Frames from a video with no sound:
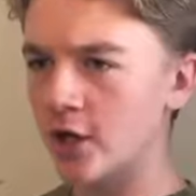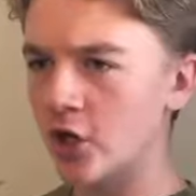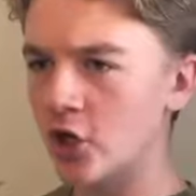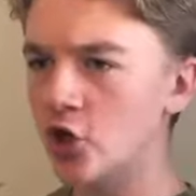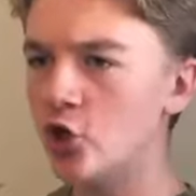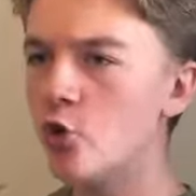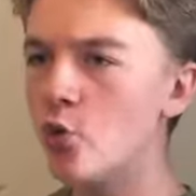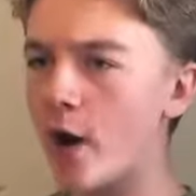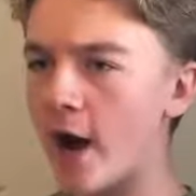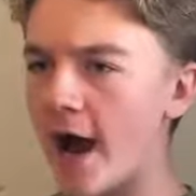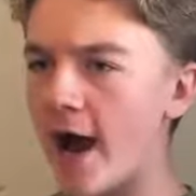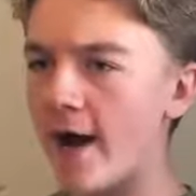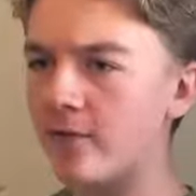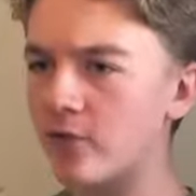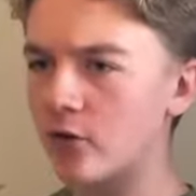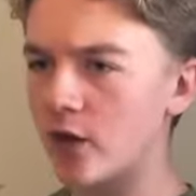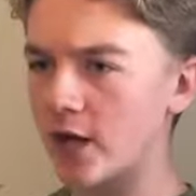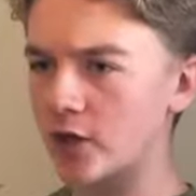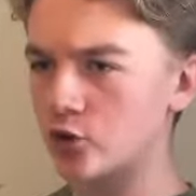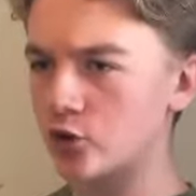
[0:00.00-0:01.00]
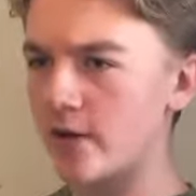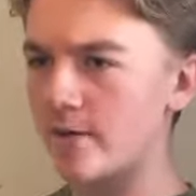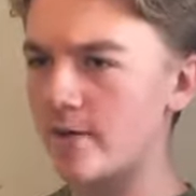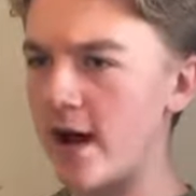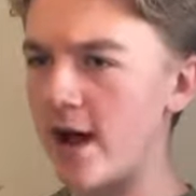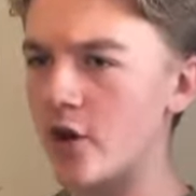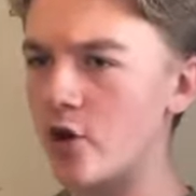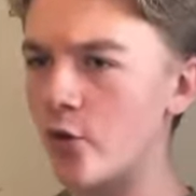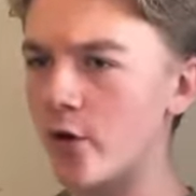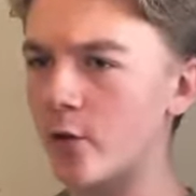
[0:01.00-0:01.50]
You have the luxury of
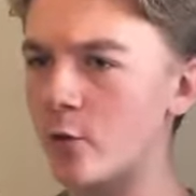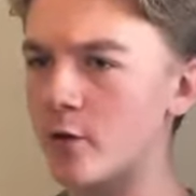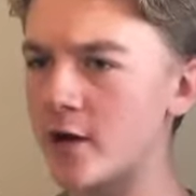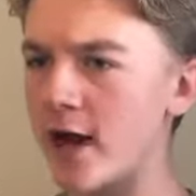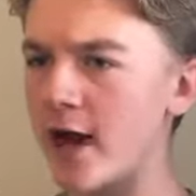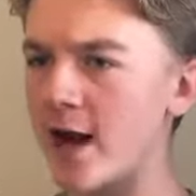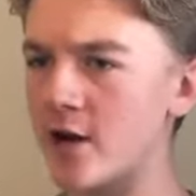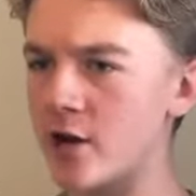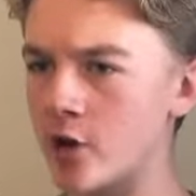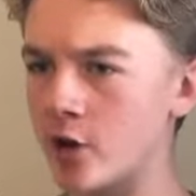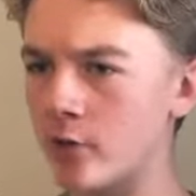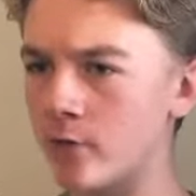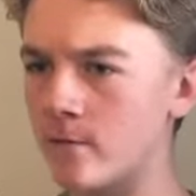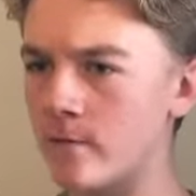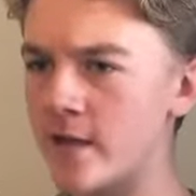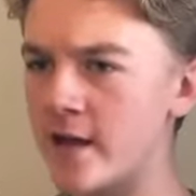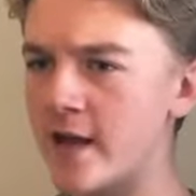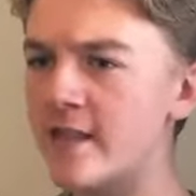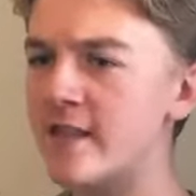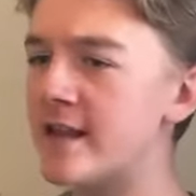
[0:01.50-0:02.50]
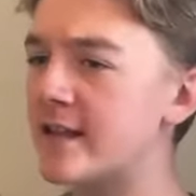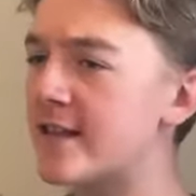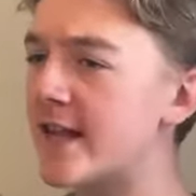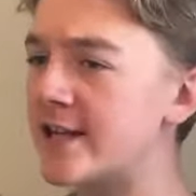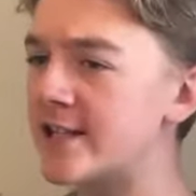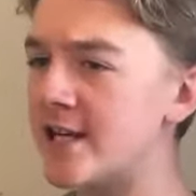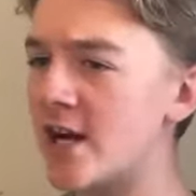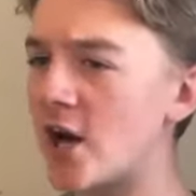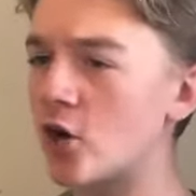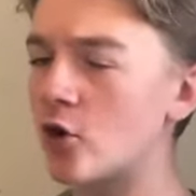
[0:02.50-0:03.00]
not knowing what I know. That
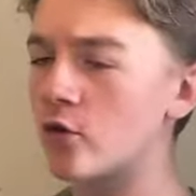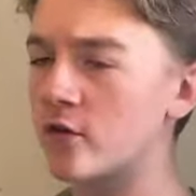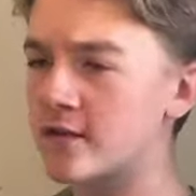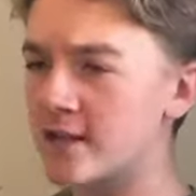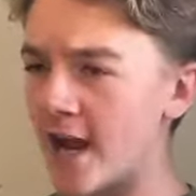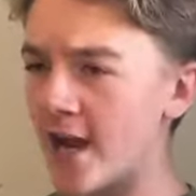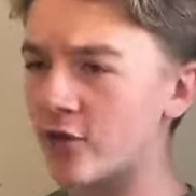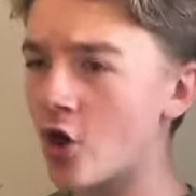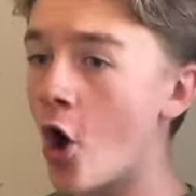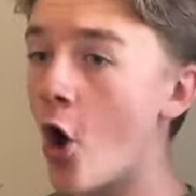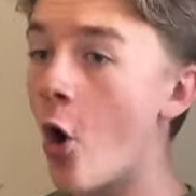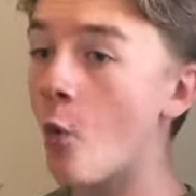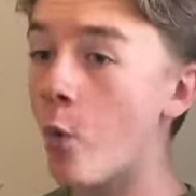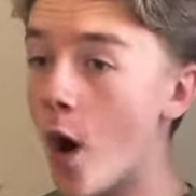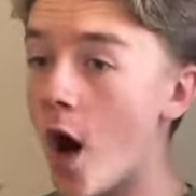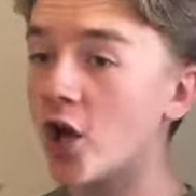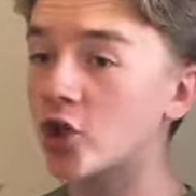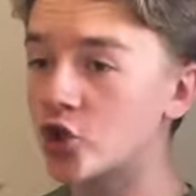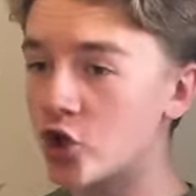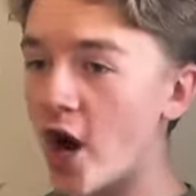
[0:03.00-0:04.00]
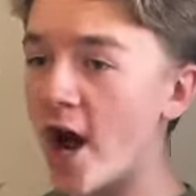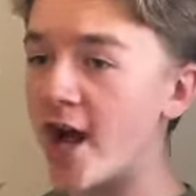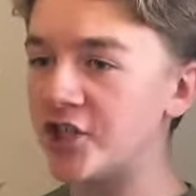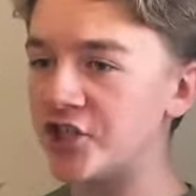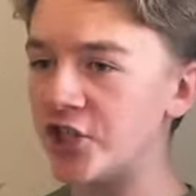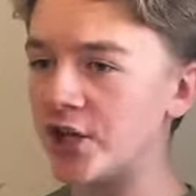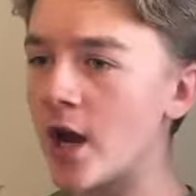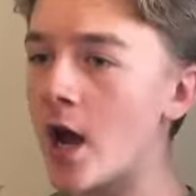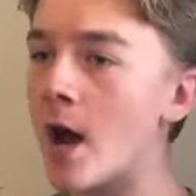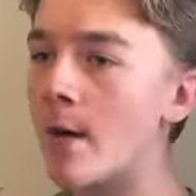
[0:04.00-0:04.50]
Santiago's death, while
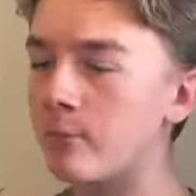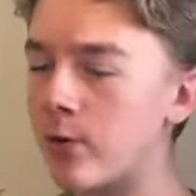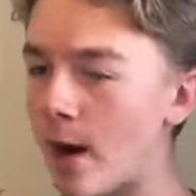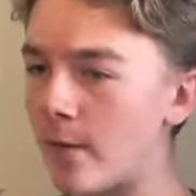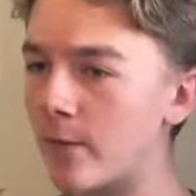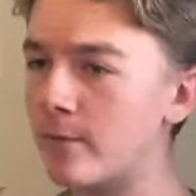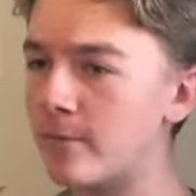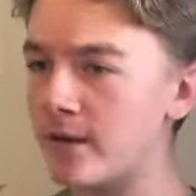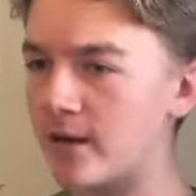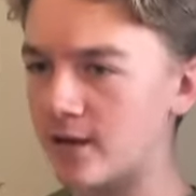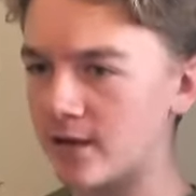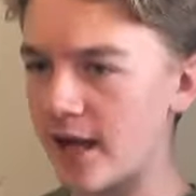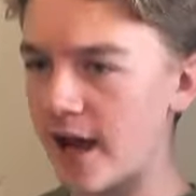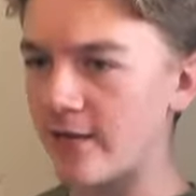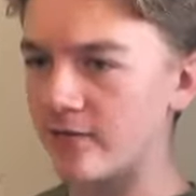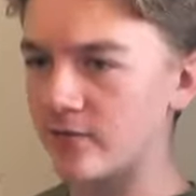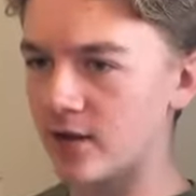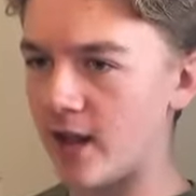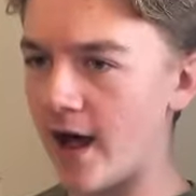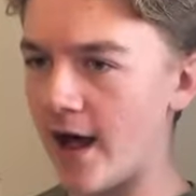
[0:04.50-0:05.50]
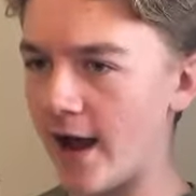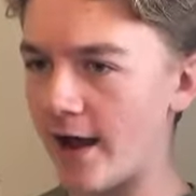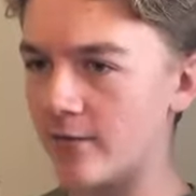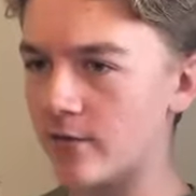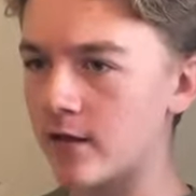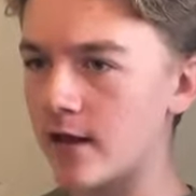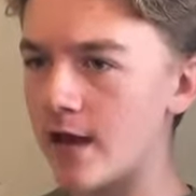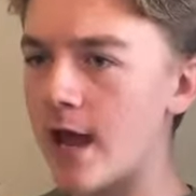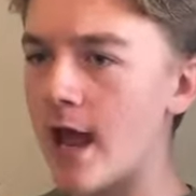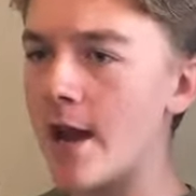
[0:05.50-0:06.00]
tragic, probably saved
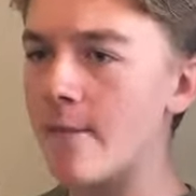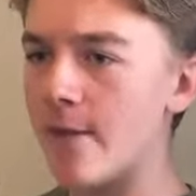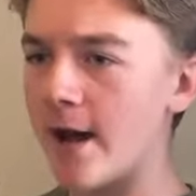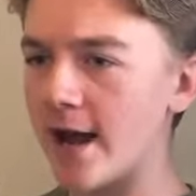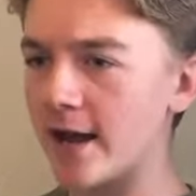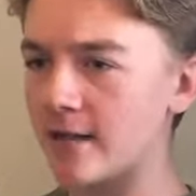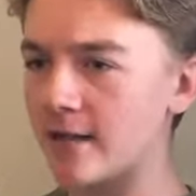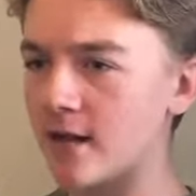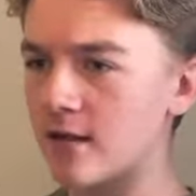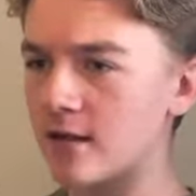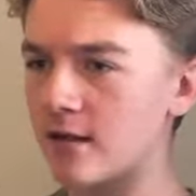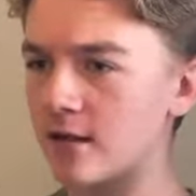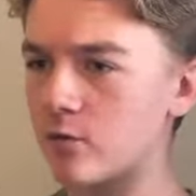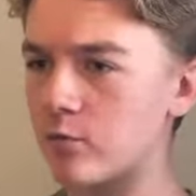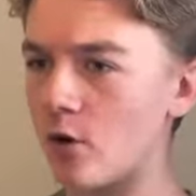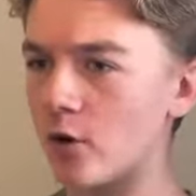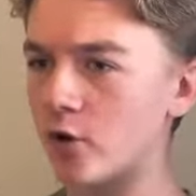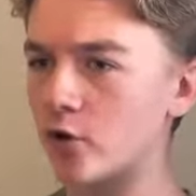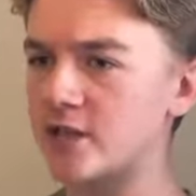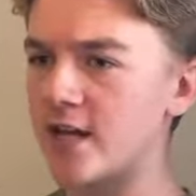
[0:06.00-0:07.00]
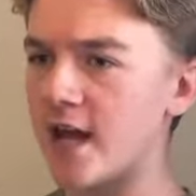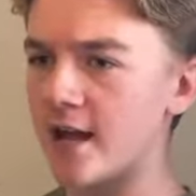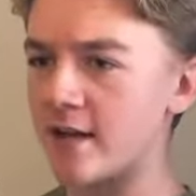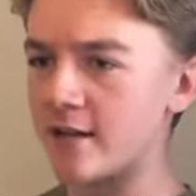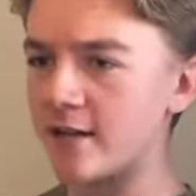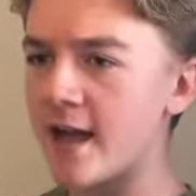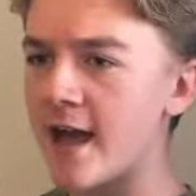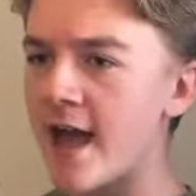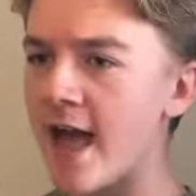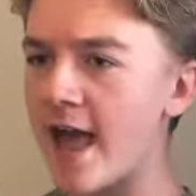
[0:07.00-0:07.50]
lives. And my existence, while
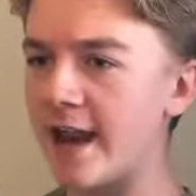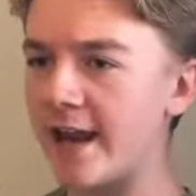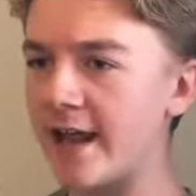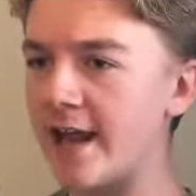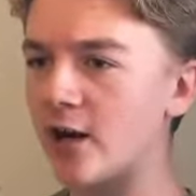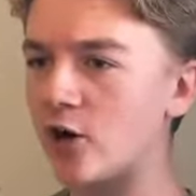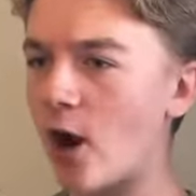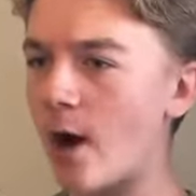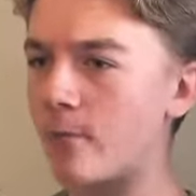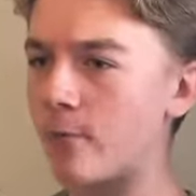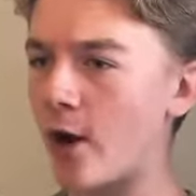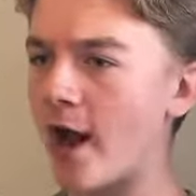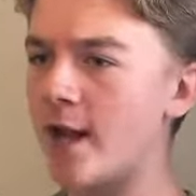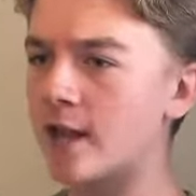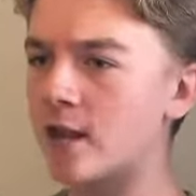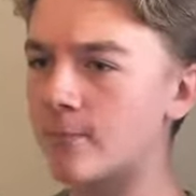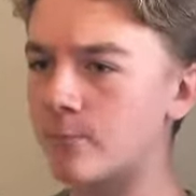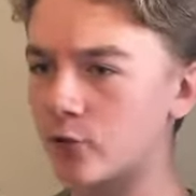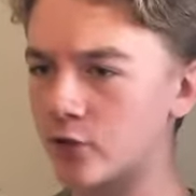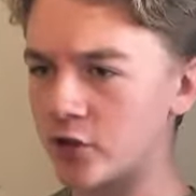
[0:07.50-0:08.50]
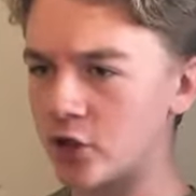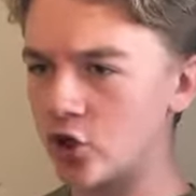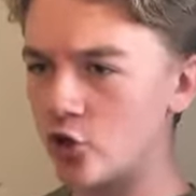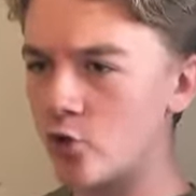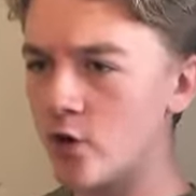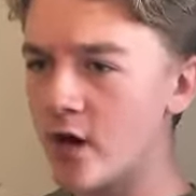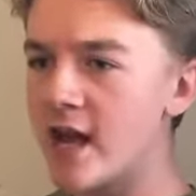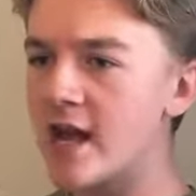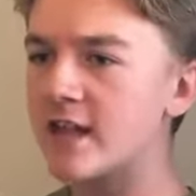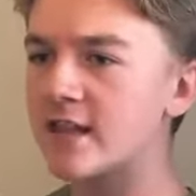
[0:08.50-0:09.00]
grotesque and incomprehensible to
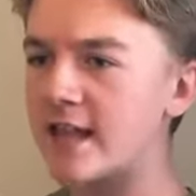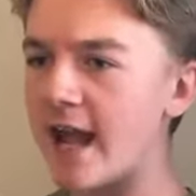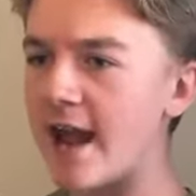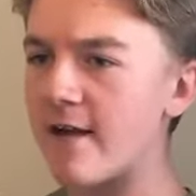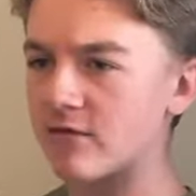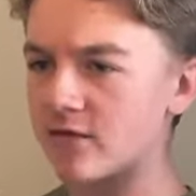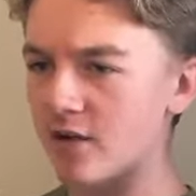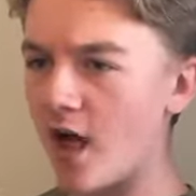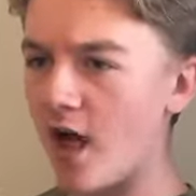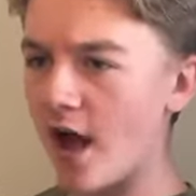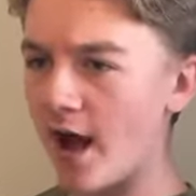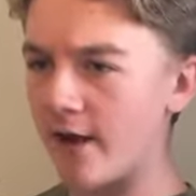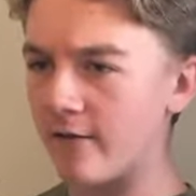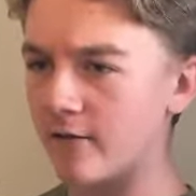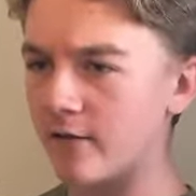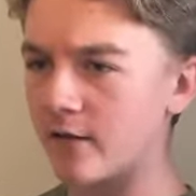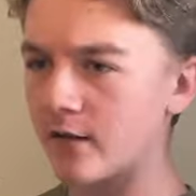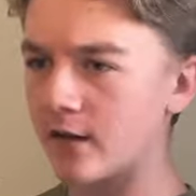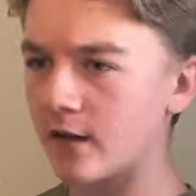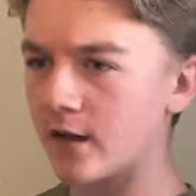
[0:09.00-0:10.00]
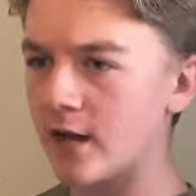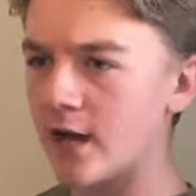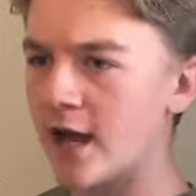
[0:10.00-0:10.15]
you, saves lives.